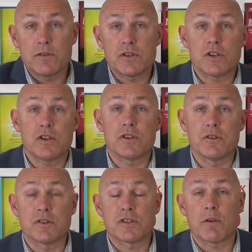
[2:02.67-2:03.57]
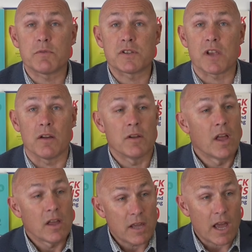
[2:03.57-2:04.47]
introduce you to so and so.
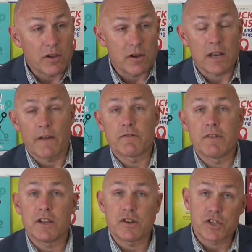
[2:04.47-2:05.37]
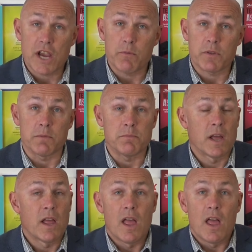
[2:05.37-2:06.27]
You can have a really good chat with them.
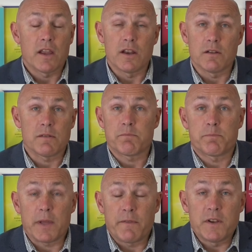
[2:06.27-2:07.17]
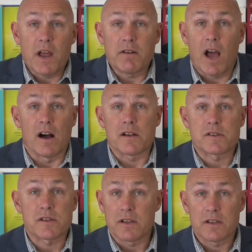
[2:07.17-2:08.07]
But if you don't
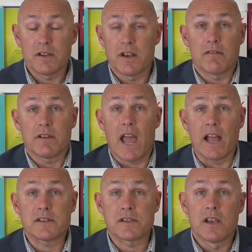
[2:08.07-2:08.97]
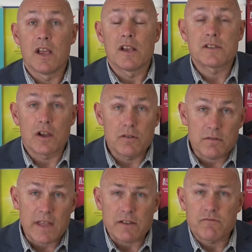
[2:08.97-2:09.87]
ask, you don't get. So
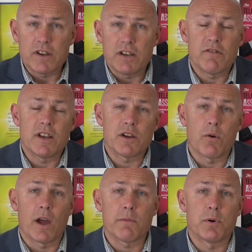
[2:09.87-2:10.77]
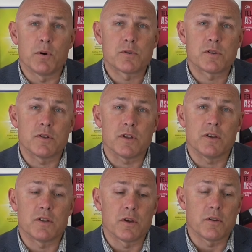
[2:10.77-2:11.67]
that's really, really quite important that
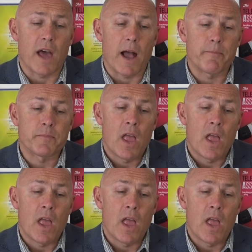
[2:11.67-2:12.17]
you do that.